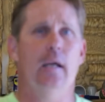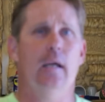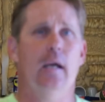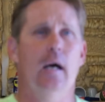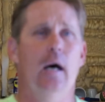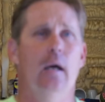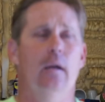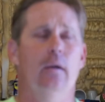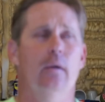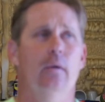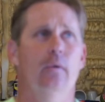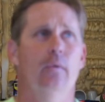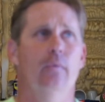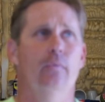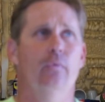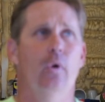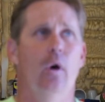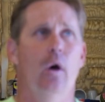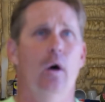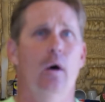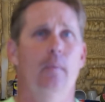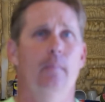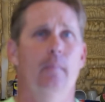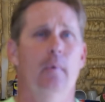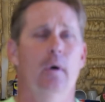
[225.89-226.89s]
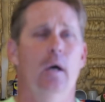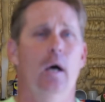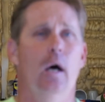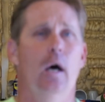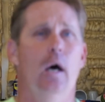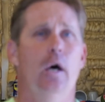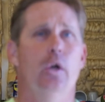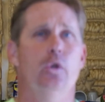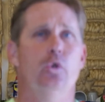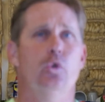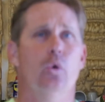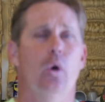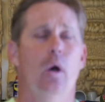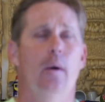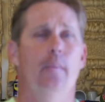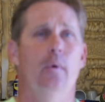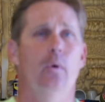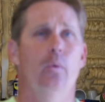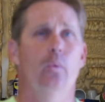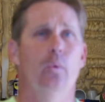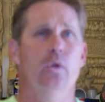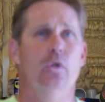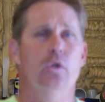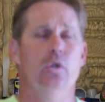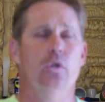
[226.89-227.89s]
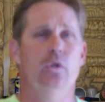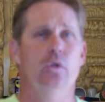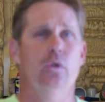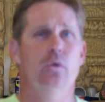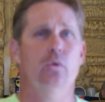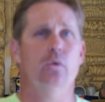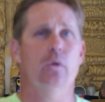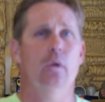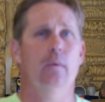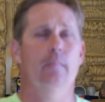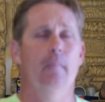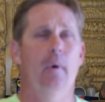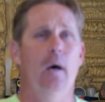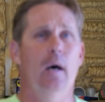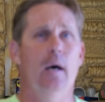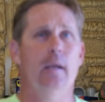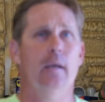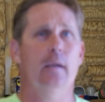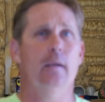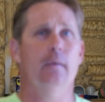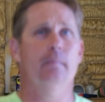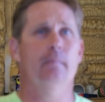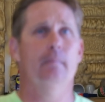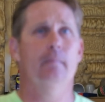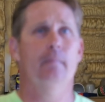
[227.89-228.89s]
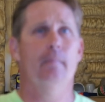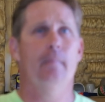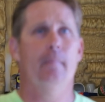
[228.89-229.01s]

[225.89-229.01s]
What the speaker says: got from a trommel, which is used in mining,